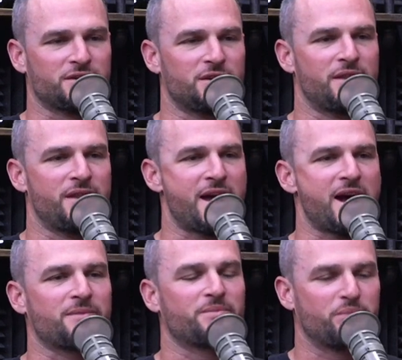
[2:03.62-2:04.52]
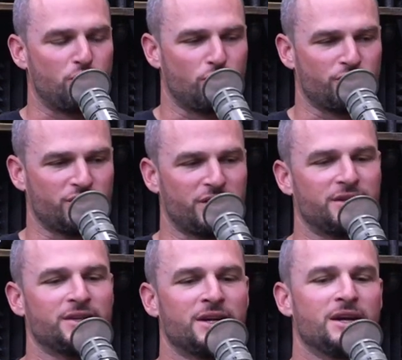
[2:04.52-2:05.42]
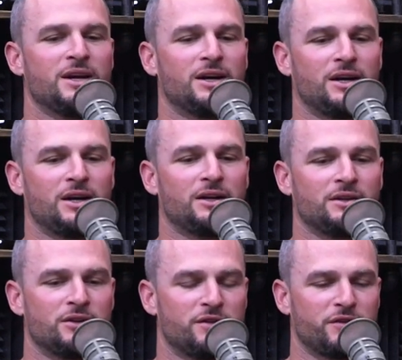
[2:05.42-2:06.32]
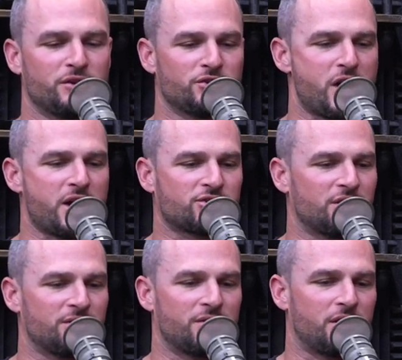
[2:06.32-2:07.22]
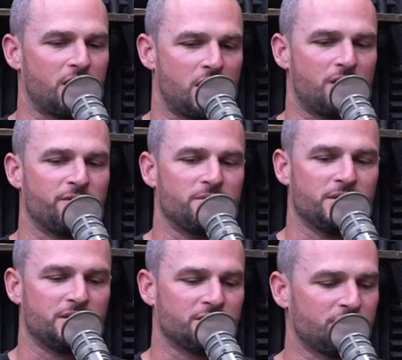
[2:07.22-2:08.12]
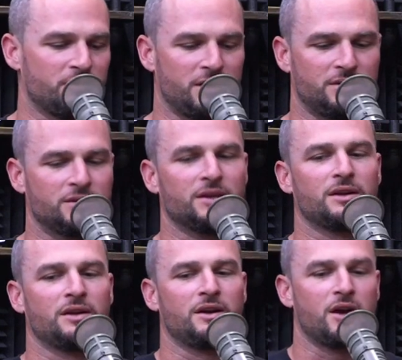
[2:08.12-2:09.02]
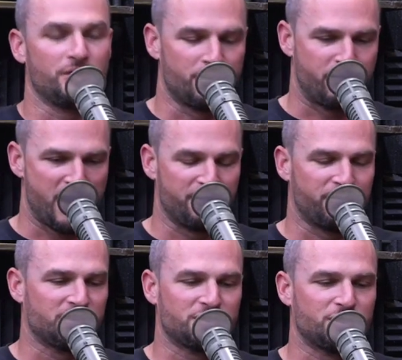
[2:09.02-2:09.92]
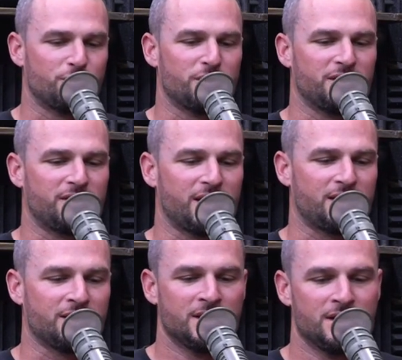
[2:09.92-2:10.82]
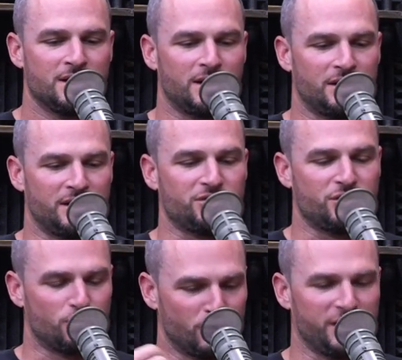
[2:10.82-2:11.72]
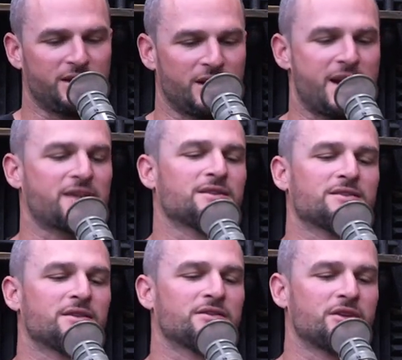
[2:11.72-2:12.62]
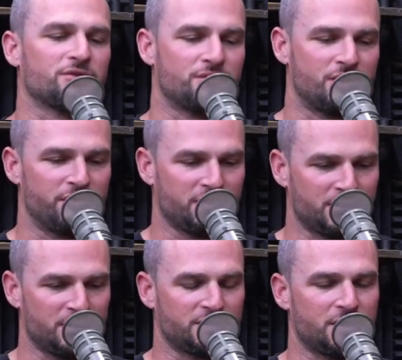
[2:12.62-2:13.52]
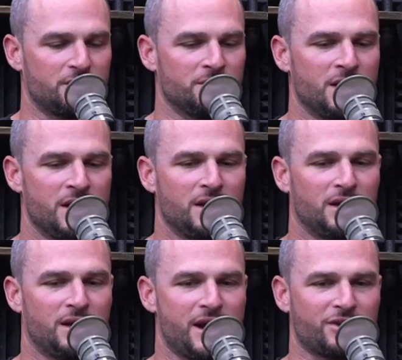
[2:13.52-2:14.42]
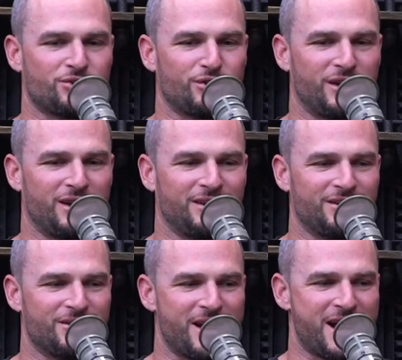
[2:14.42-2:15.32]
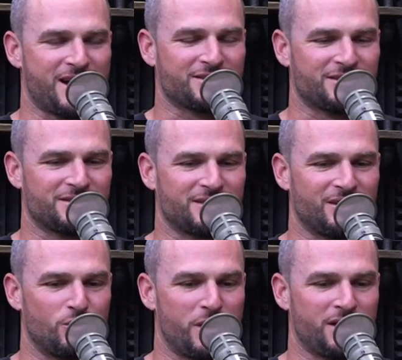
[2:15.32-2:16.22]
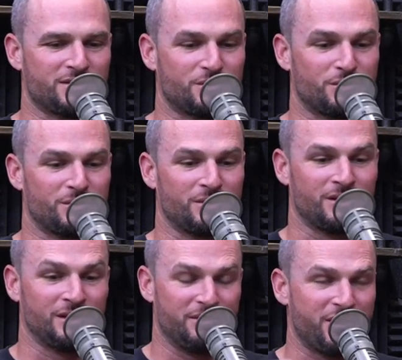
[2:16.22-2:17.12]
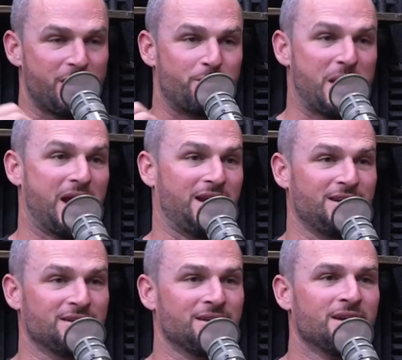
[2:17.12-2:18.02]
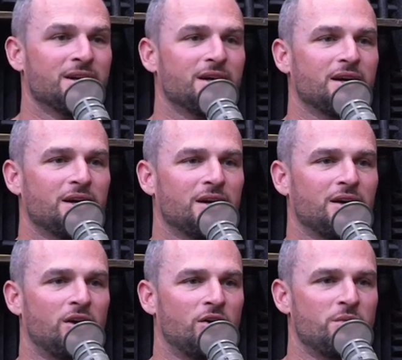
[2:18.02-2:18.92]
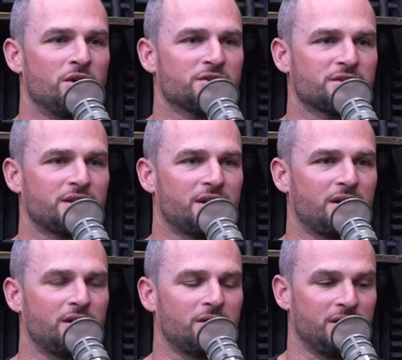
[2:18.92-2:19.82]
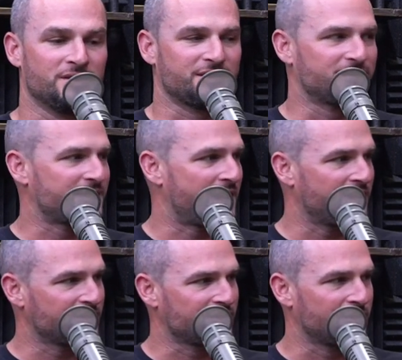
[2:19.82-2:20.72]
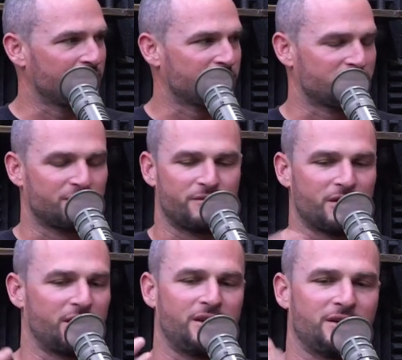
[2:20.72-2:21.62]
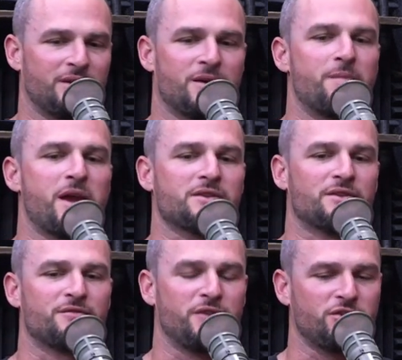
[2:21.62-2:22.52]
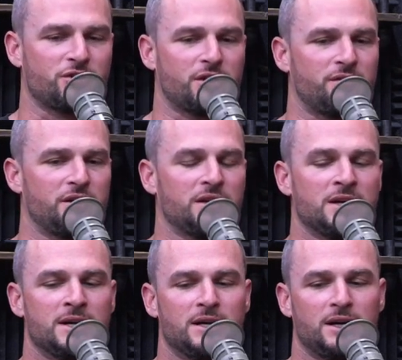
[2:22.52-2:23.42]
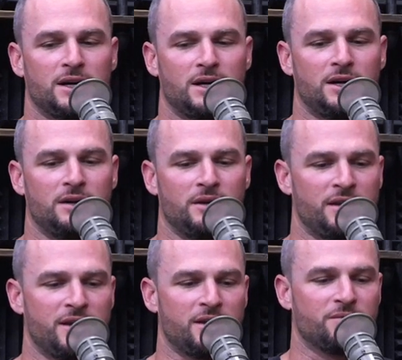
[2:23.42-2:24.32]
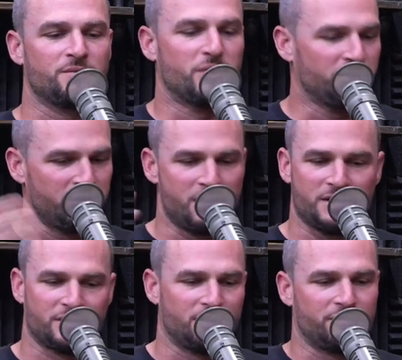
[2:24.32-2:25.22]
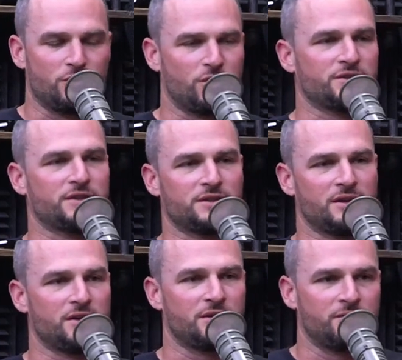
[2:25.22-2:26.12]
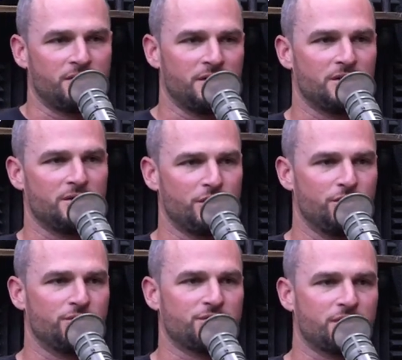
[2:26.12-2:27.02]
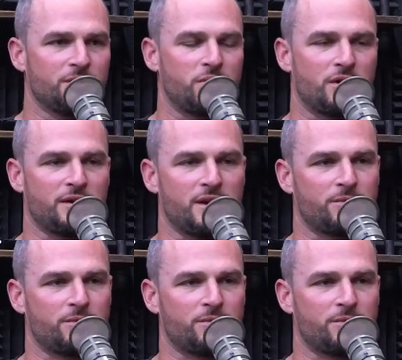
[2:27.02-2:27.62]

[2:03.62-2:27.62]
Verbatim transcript: on that portion, uh, you know, of contraction very often, but there's so many uh, other benefits to it that uh, get you really connected to the central nervous system. It actually, you know, acts as a way to alleviate pain uh, almost uh, instantaneously, yeah. which is a very amazing feature of it. Uh, and then building muscle, of course, is another you know huge uh, part of that.